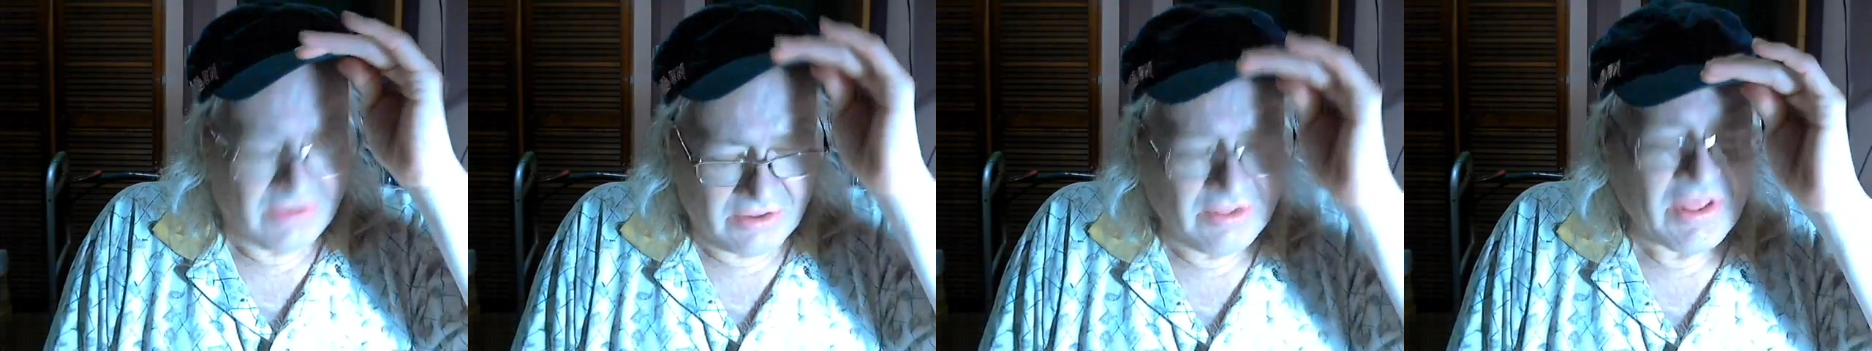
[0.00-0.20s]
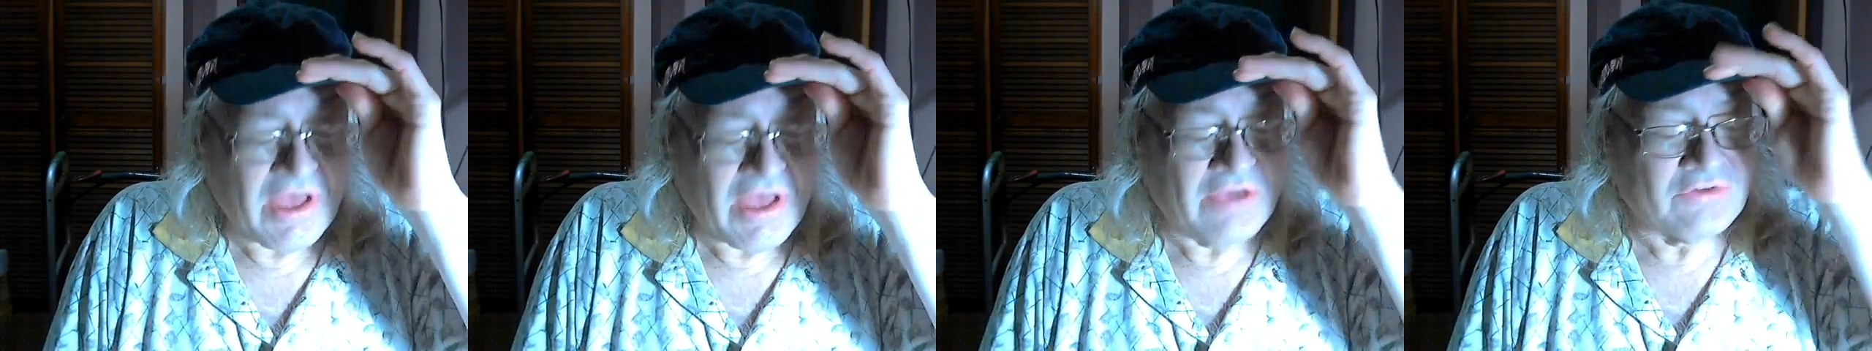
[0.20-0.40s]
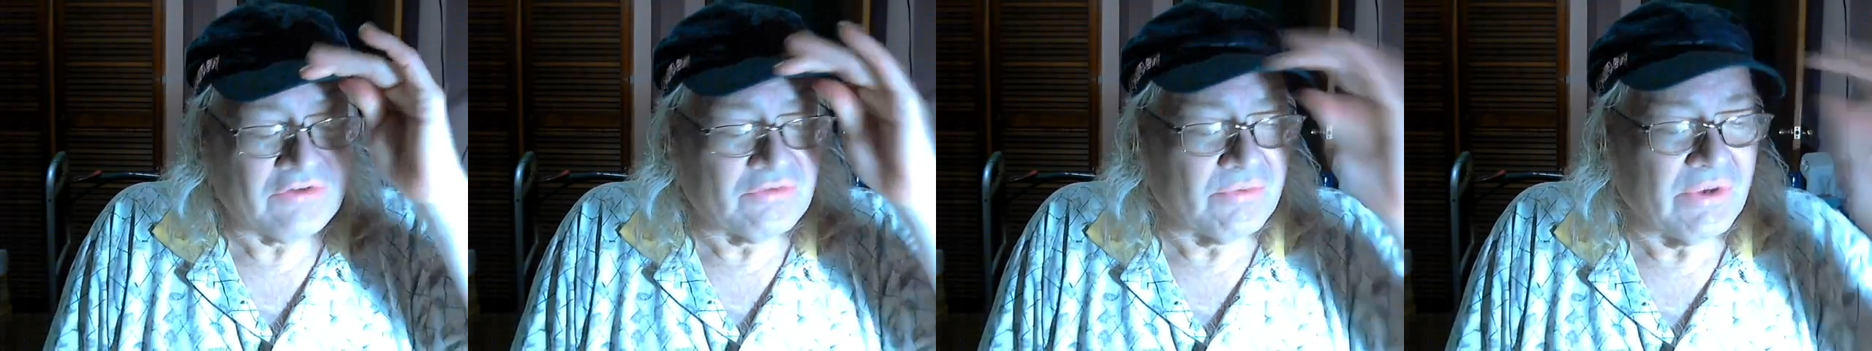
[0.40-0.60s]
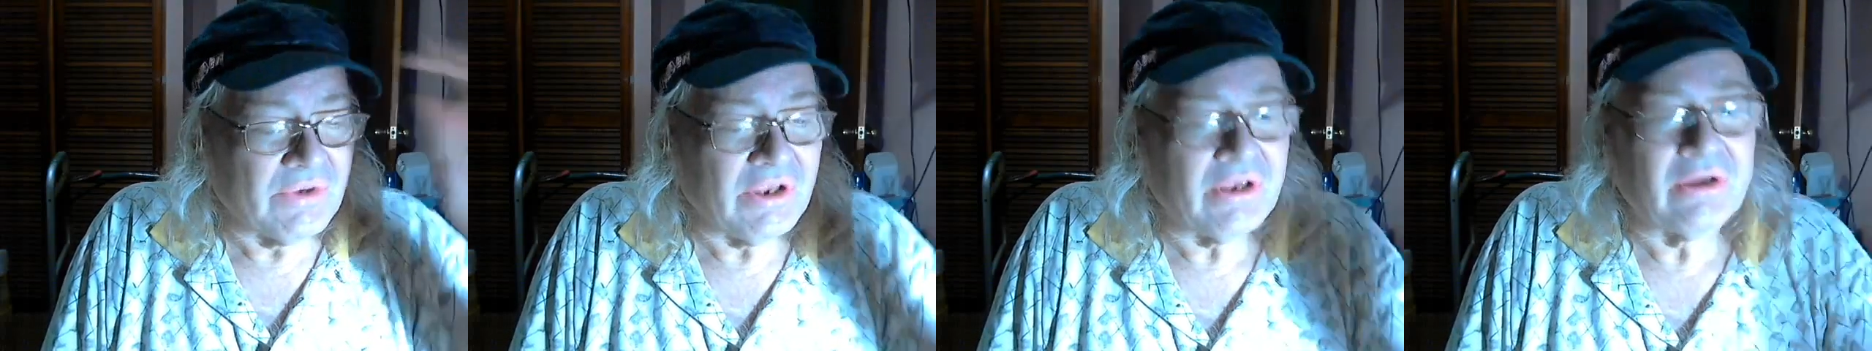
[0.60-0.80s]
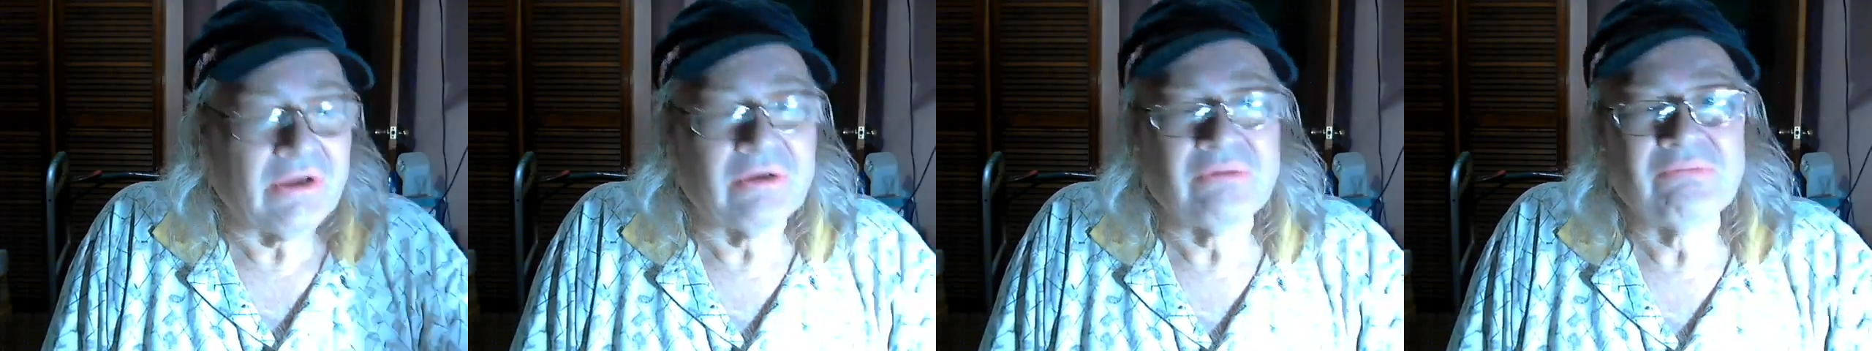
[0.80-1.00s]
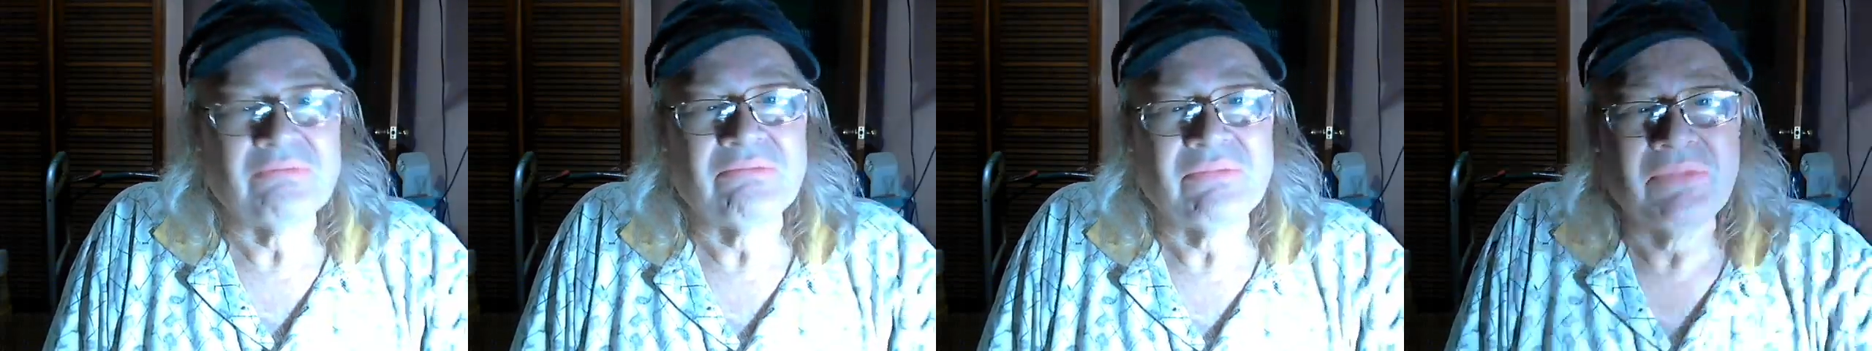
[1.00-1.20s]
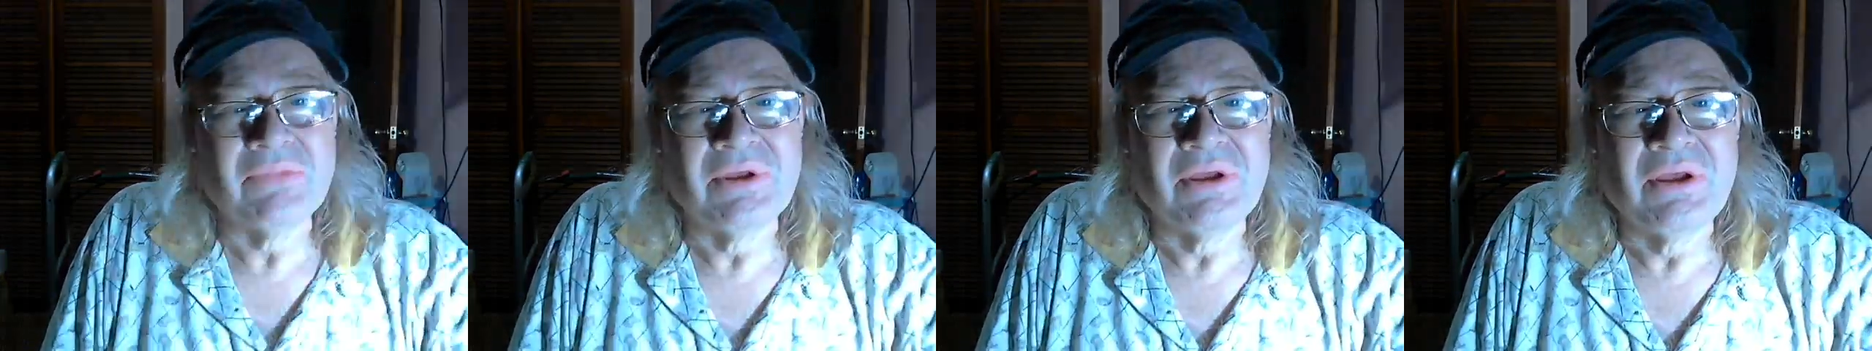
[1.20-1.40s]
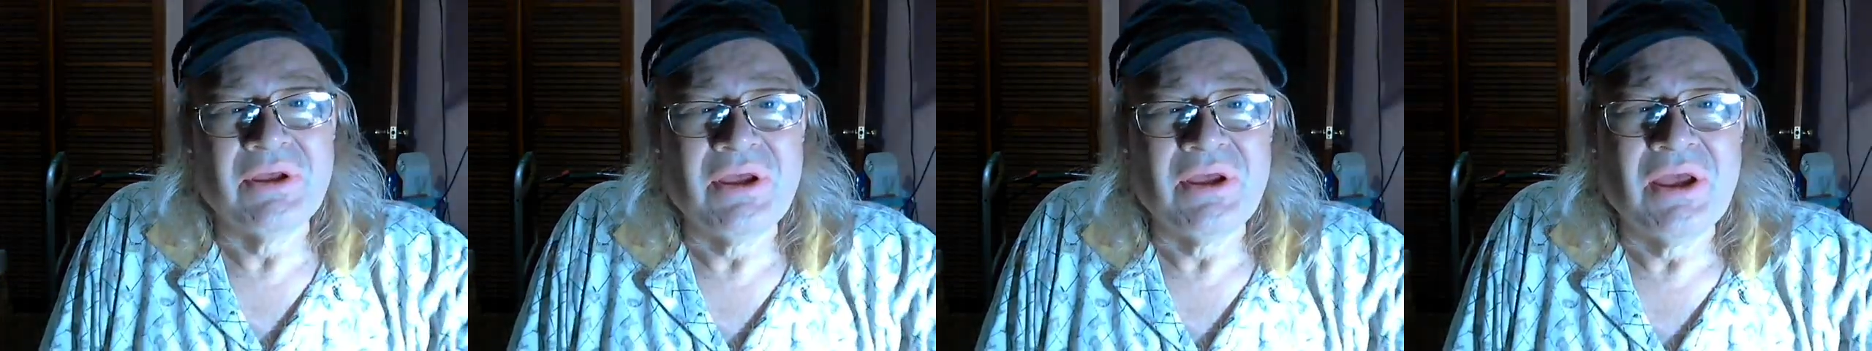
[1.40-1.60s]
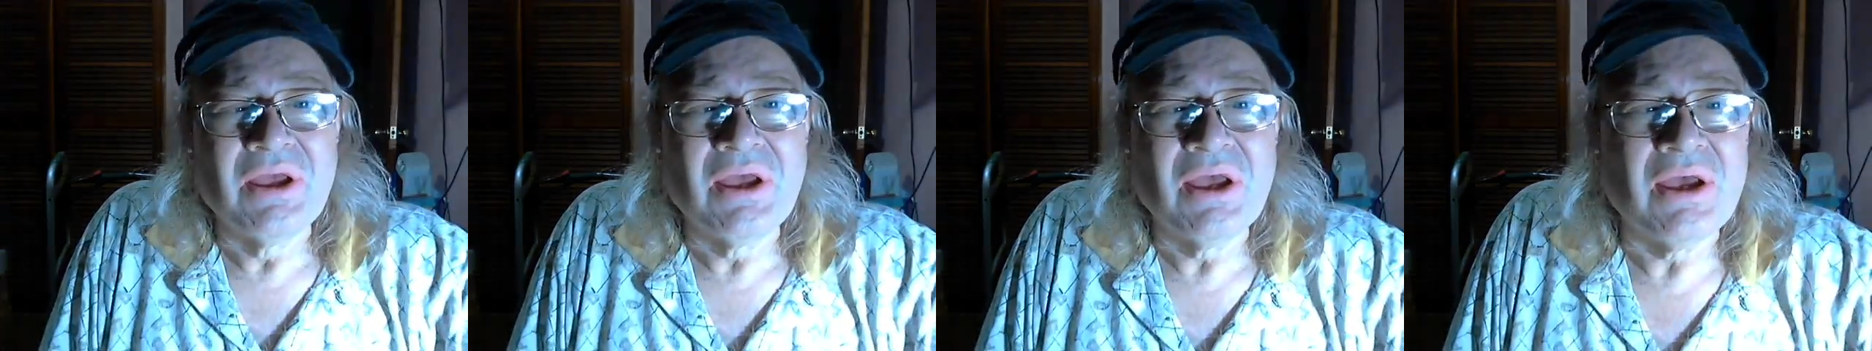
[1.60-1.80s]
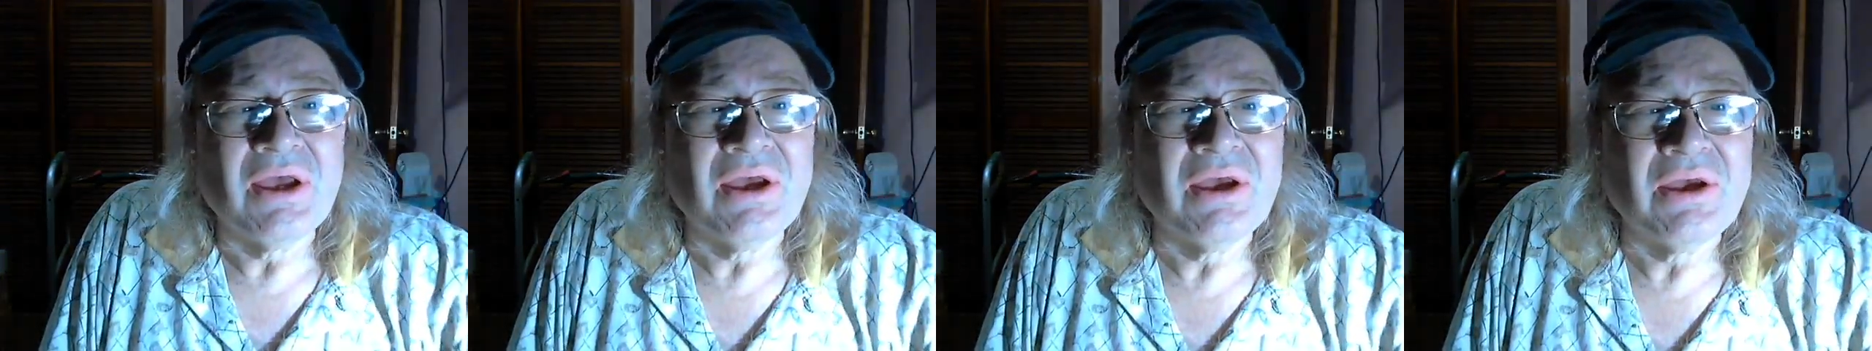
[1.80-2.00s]
last week,
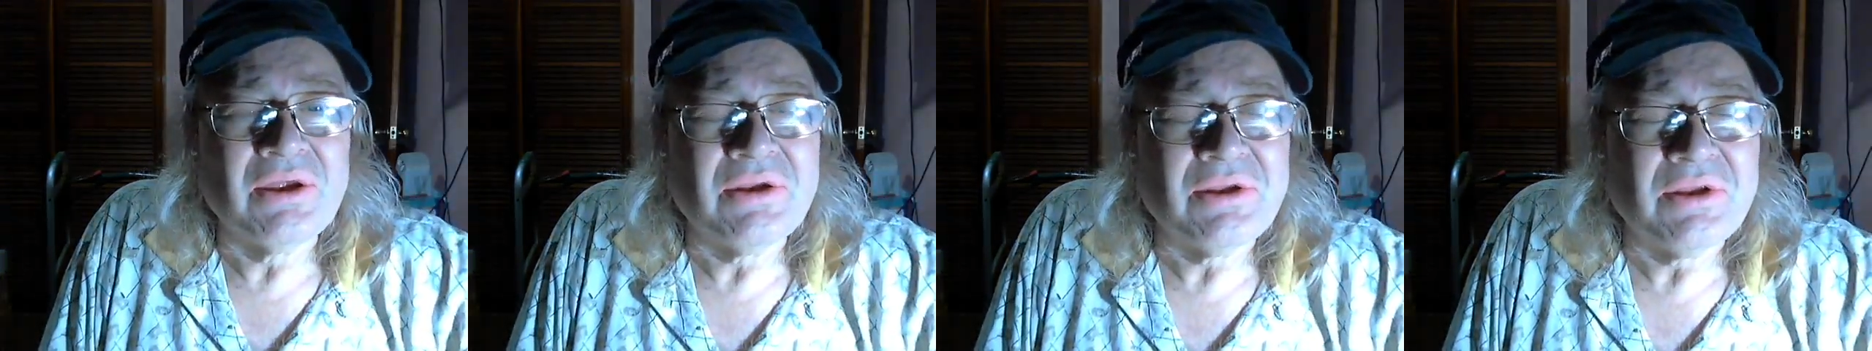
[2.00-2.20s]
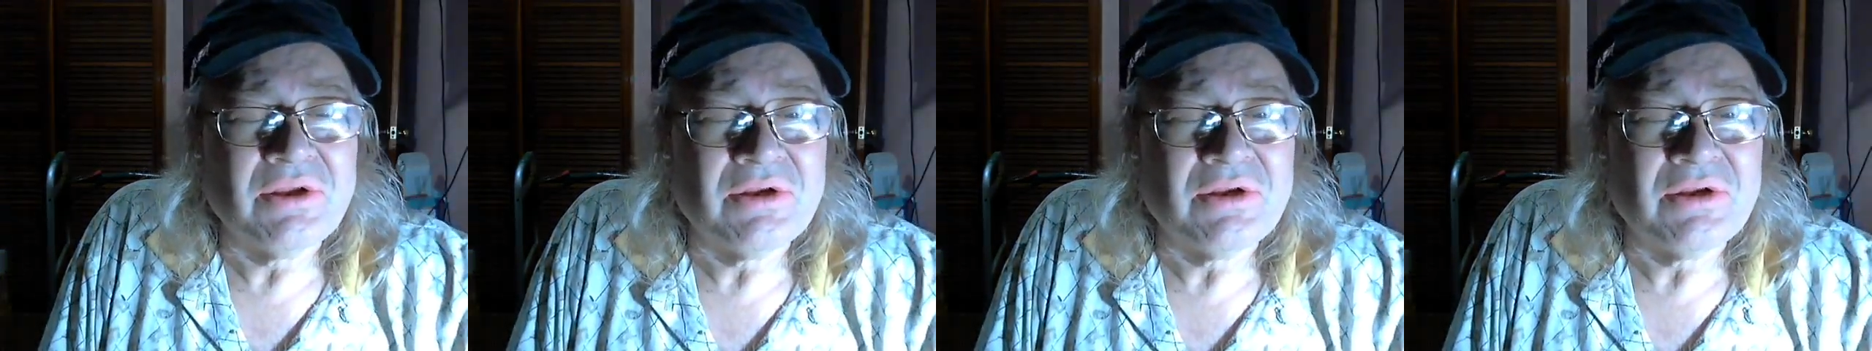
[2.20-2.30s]
and